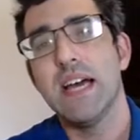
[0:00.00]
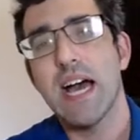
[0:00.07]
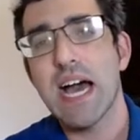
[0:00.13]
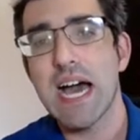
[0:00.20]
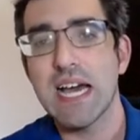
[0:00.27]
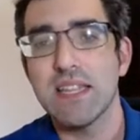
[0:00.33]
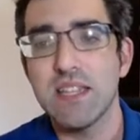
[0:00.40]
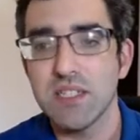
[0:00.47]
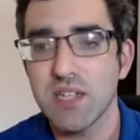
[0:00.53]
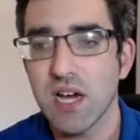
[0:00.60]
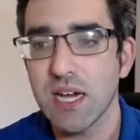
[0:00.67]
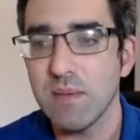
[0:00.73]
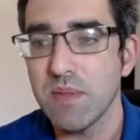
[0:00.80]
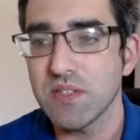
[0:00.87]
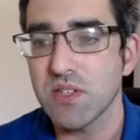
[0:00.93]
at the
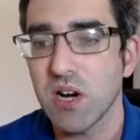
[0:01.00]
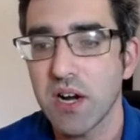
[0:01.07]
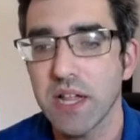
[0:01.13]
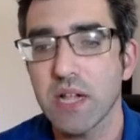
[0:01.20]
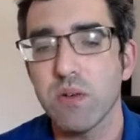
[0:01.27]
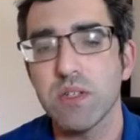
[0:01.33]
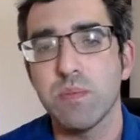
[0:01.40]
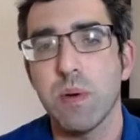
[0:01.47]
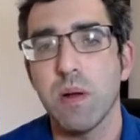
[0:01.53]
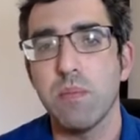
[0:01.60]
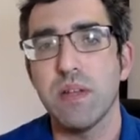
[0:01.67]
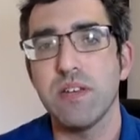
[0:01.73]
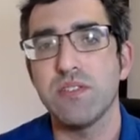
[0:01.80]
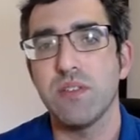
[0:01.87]
time this article was published.